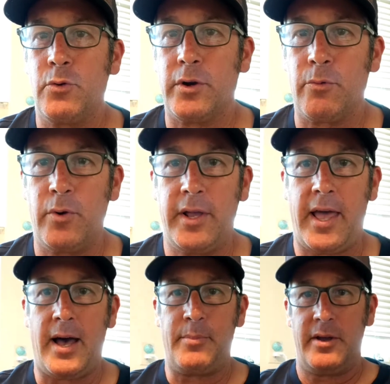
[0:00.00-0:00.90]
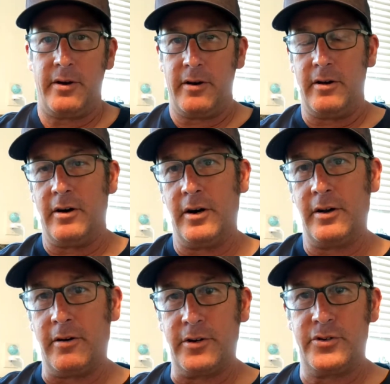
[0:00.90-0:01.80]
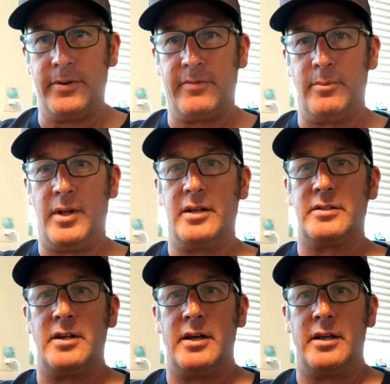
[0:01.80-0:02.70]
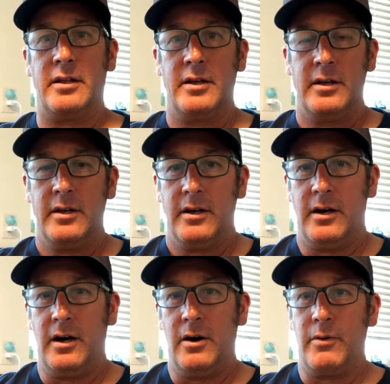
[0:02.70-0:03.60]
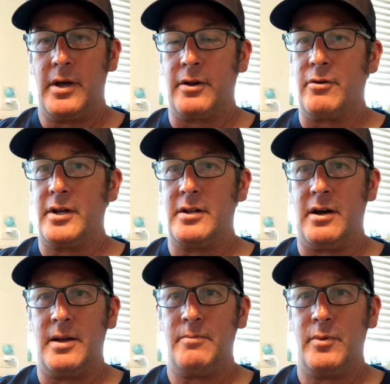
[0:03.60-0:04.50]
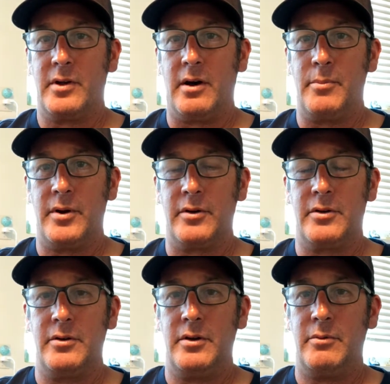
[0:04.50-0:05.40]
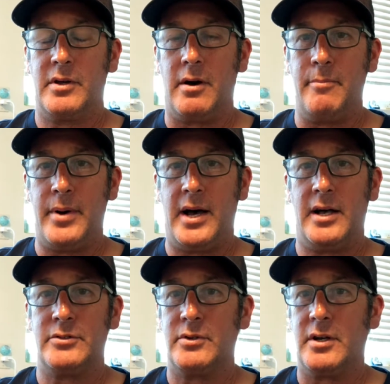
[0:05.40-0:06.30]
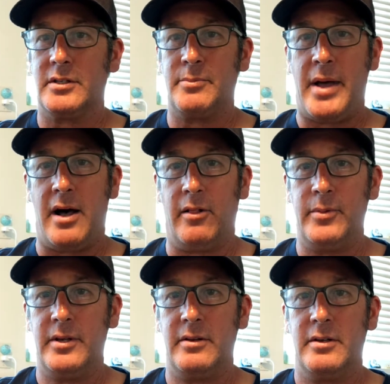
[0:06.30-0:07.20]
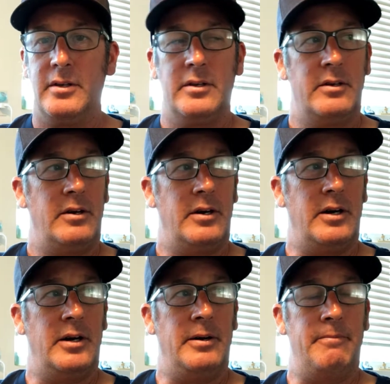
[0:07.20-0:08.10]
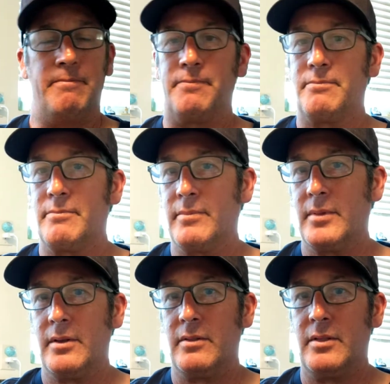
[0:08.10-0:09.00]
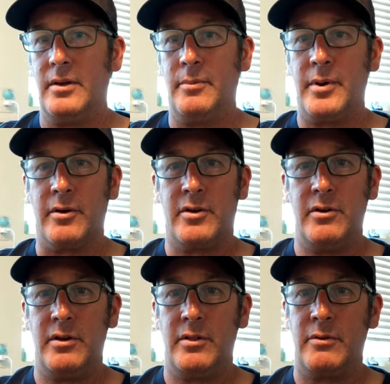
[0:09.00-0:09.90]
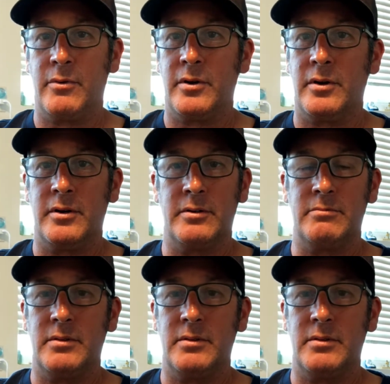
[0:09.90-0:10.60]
a quick recap here on our trip from last night. We had a great time. We caught barracuda, we caught bass, we caught some halibut. The barracuda, they were